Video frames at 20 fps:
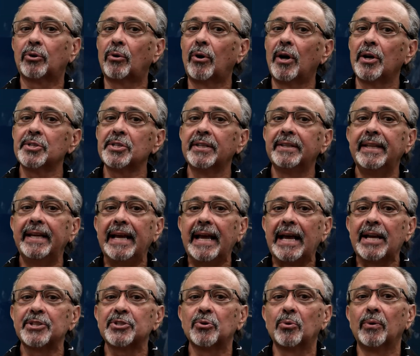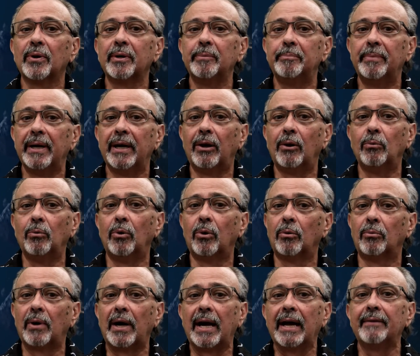crossing the asteroid belt,
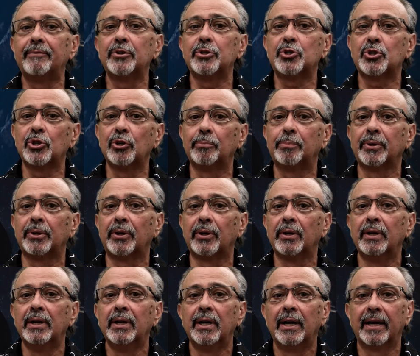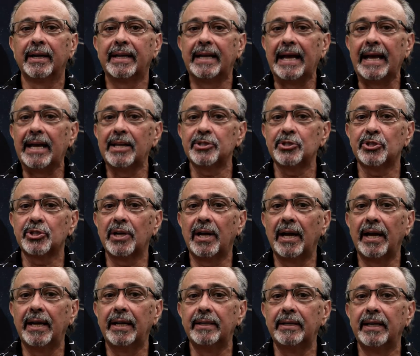we'll arrive at Jupiter, a gas
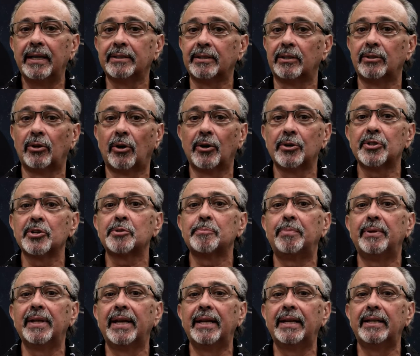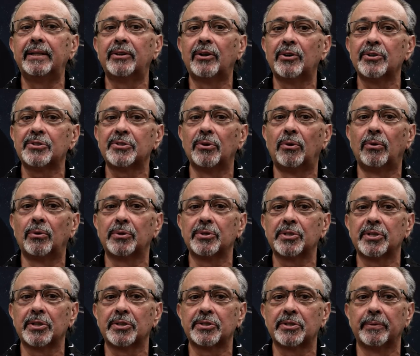giant and the largest planet in our solar
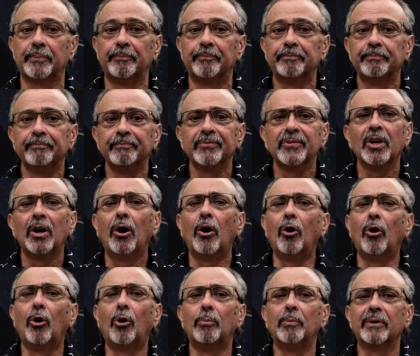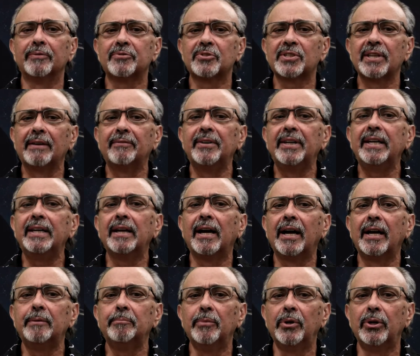system. Home of
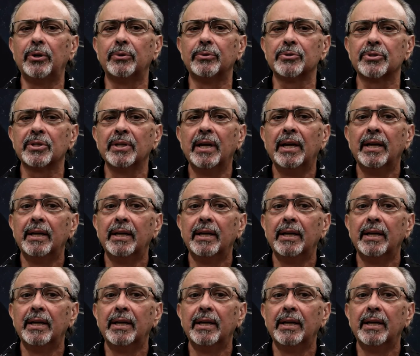79 moons,